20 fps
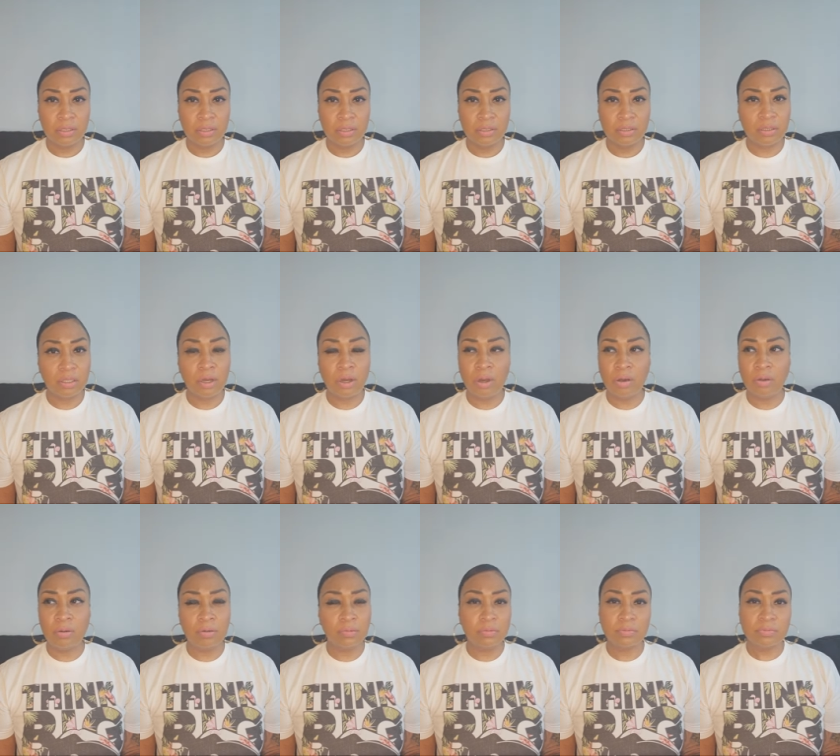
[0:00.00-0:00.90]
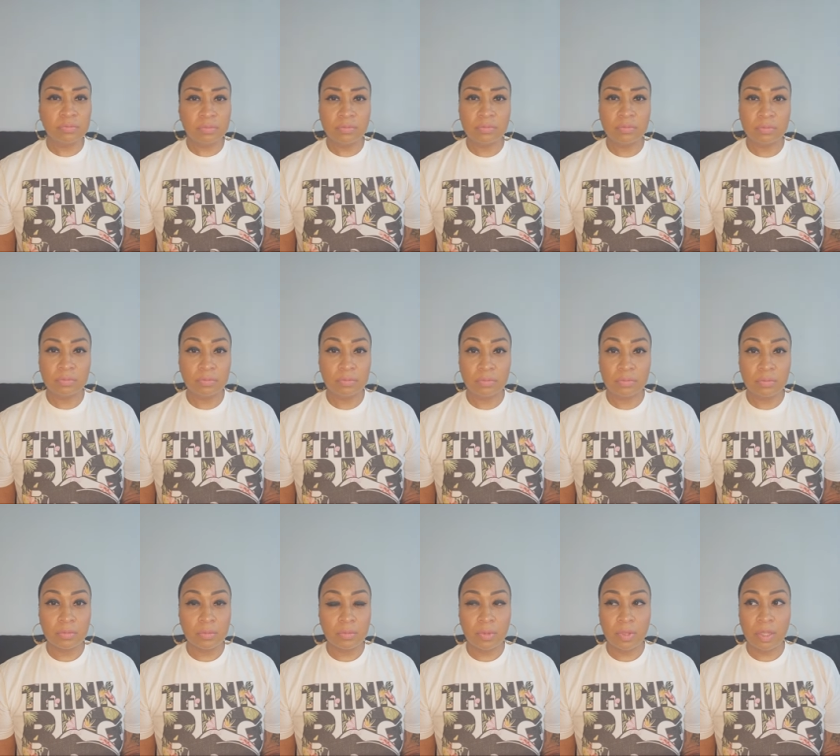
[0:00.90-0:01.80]
So,
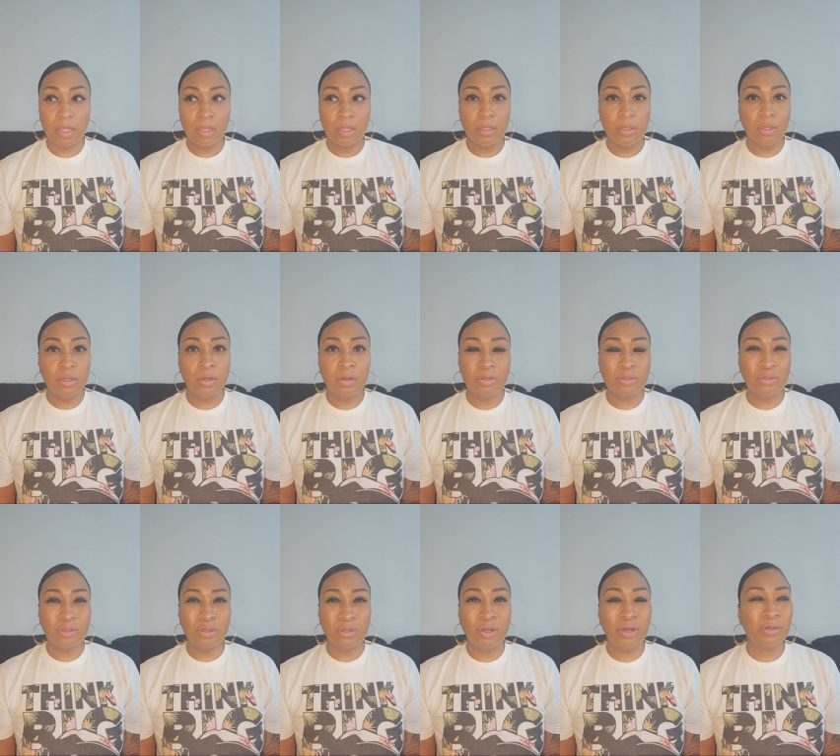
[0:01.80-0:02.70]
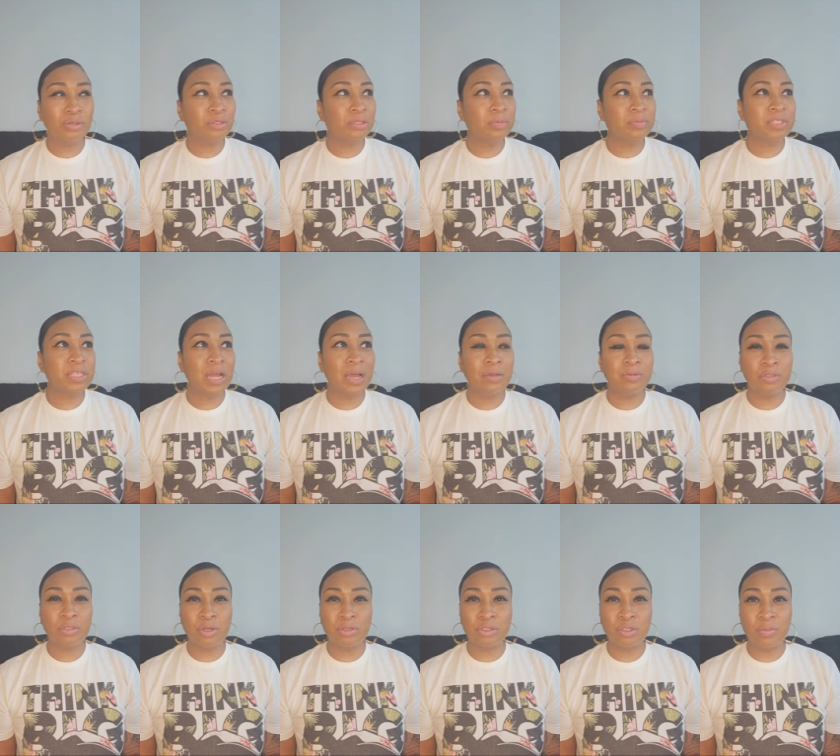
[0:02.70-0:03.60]
you know, you know, sometimes
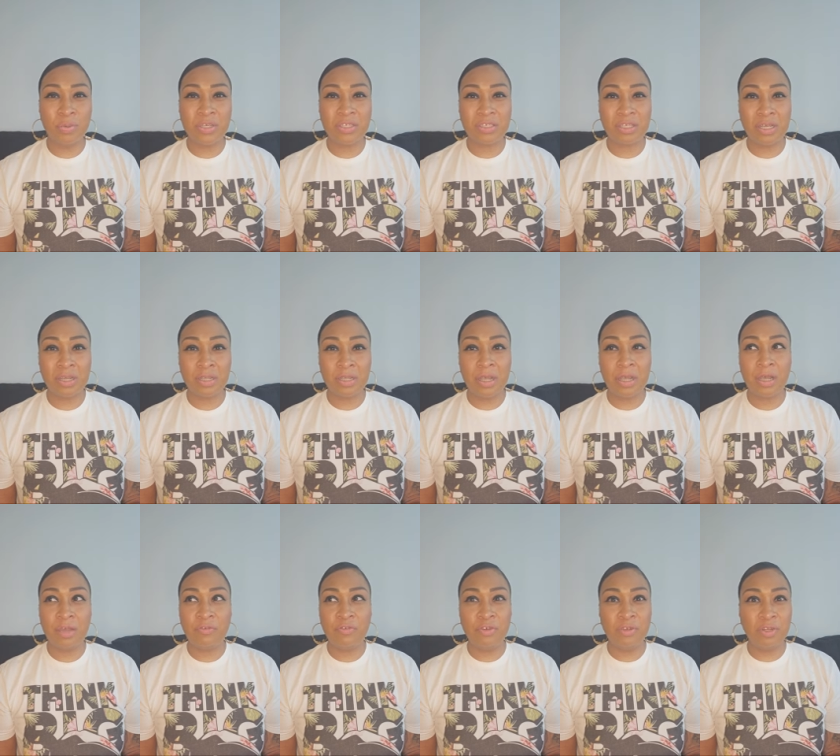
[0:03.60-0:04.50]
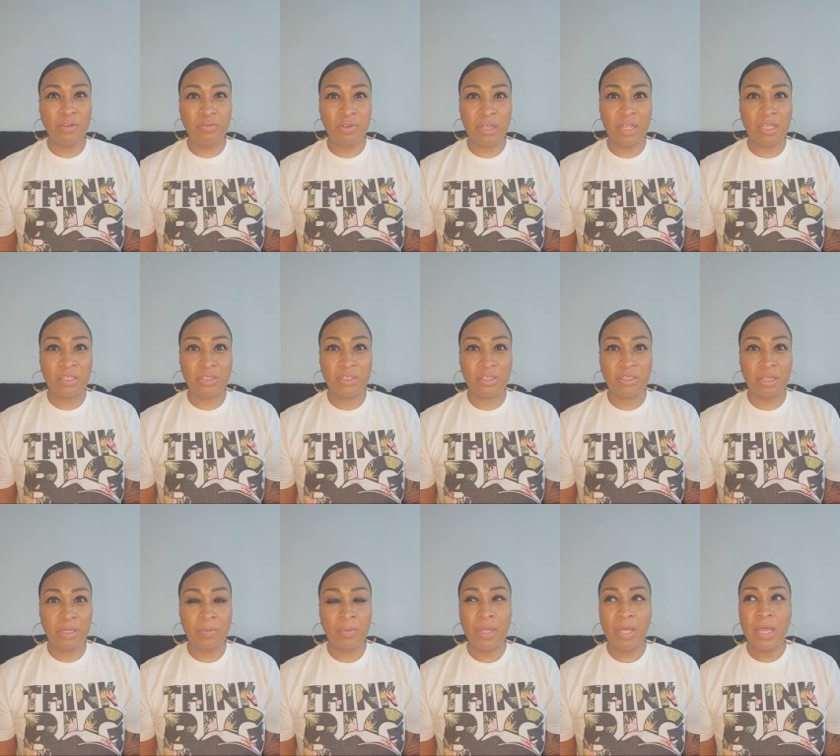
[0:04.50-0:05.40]
don't you be sitting there if you're in a
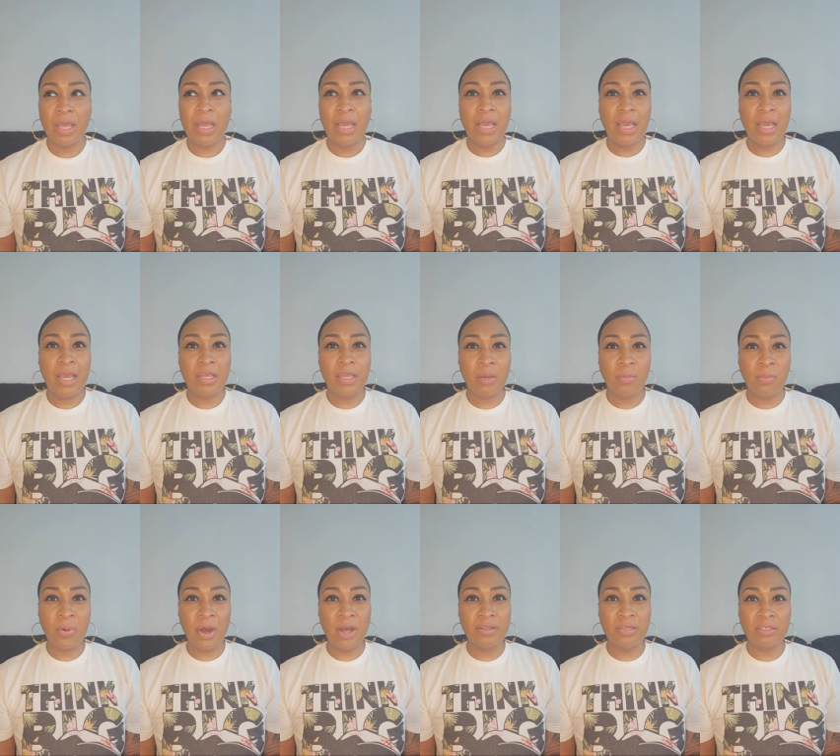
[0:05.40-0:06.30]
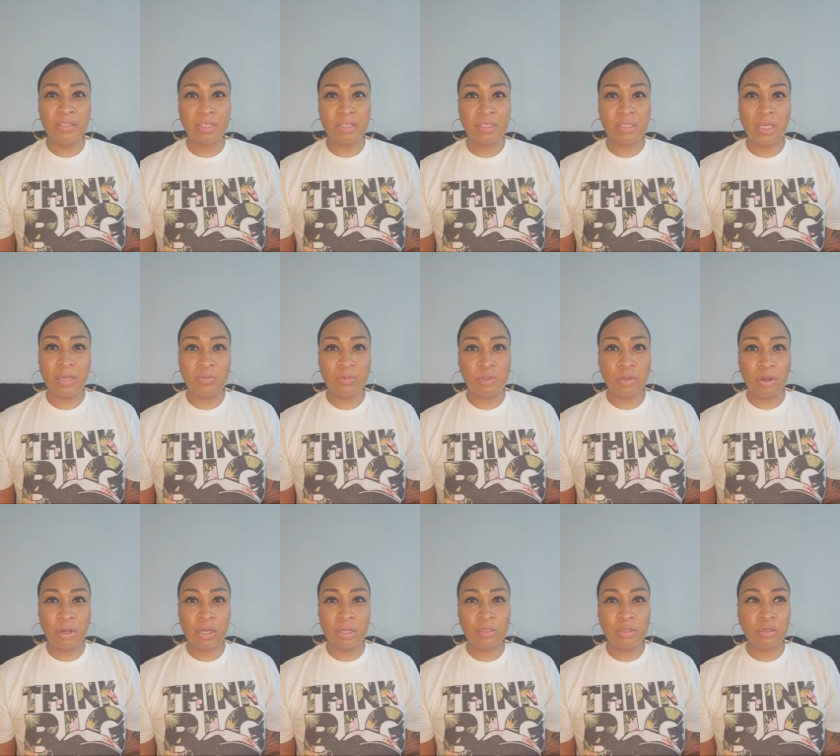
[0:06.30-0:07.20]
relationship and your partner just keep
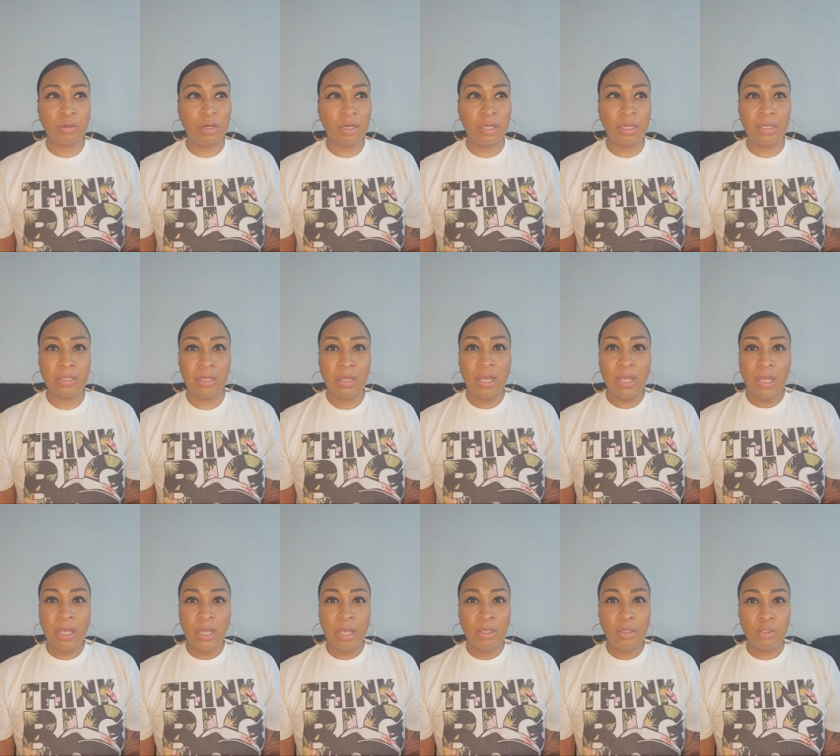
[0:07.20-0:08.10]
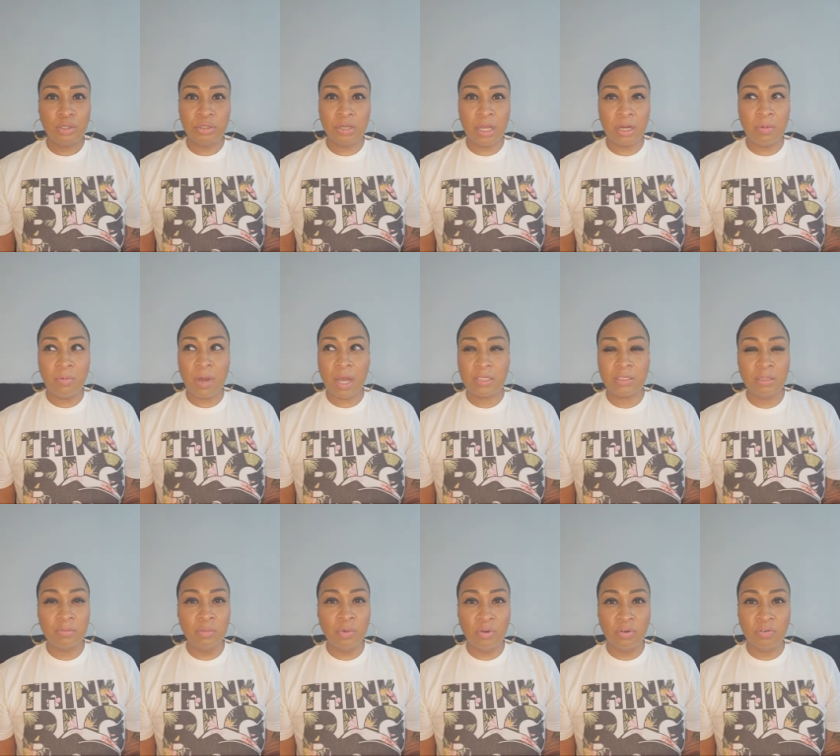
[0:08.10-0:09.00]
talking, talking, and you are trying to watch a
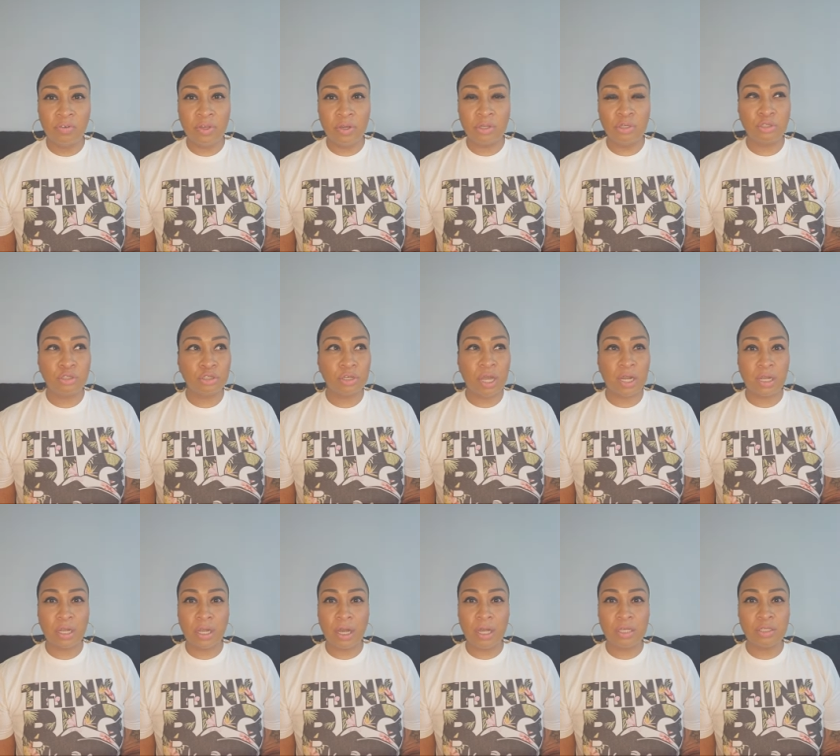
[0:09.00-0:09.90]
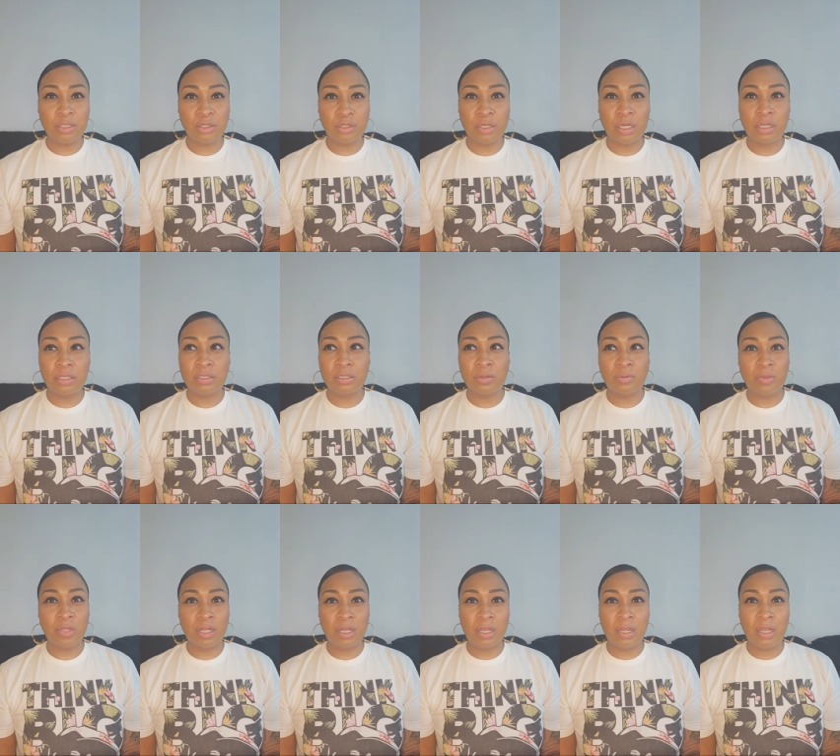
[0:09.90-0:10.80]
movie or you are trying to concentrate on
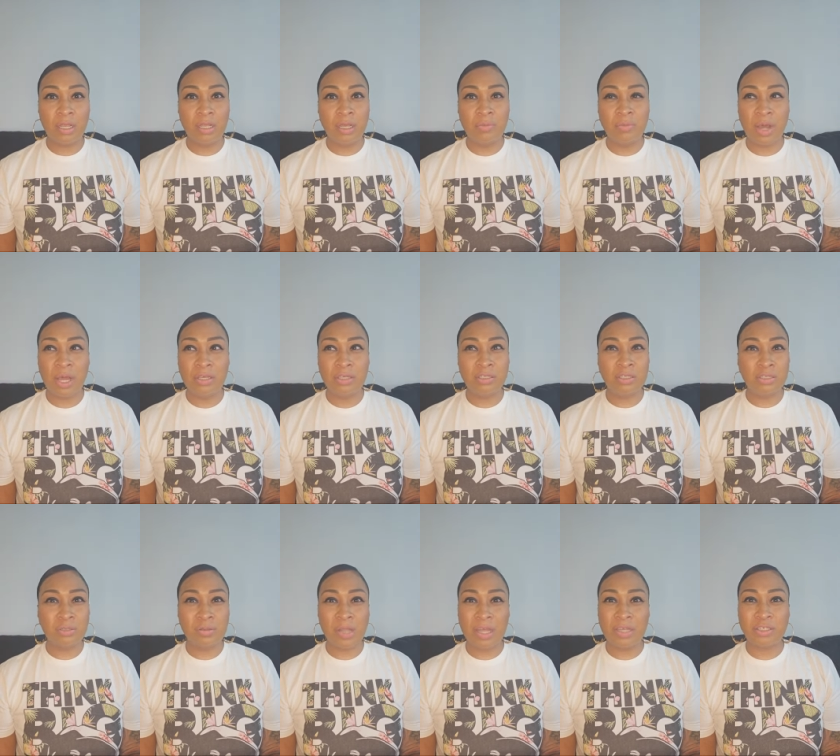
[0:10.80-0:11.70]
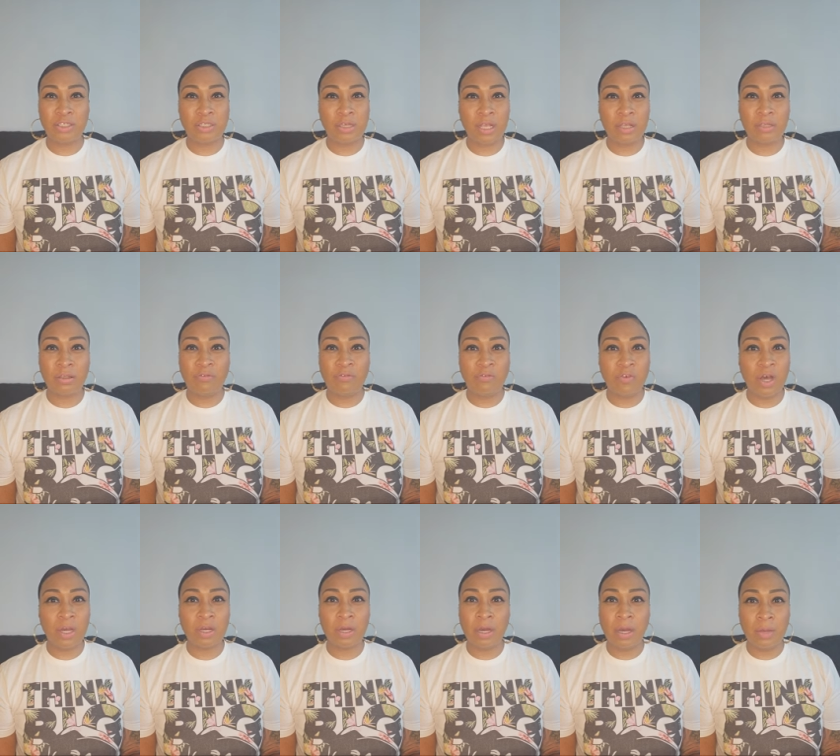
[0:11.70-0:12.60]
something and in your mind, you just like, shut the
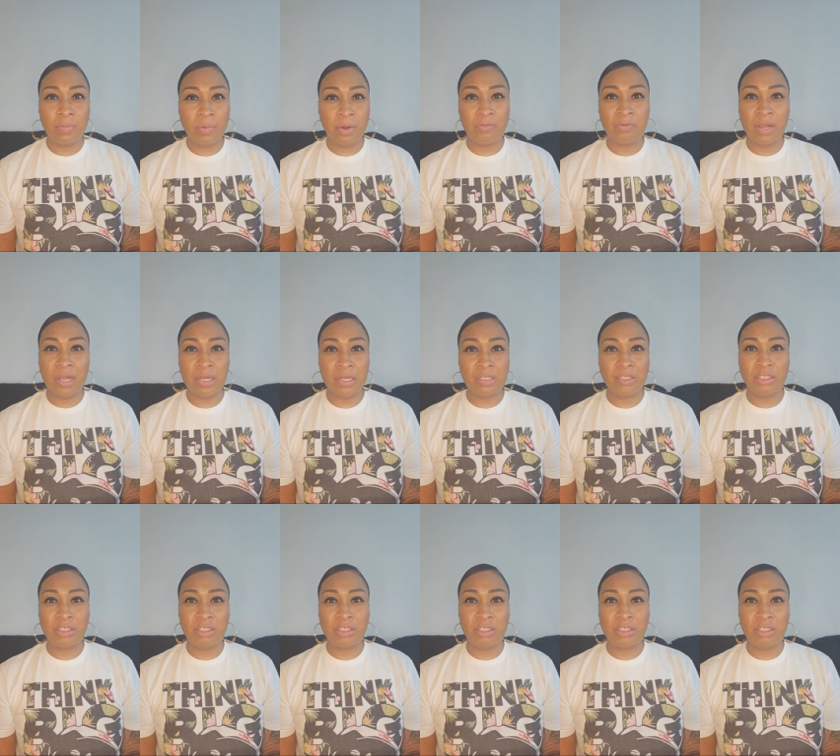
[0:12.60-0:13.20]
fuck up already.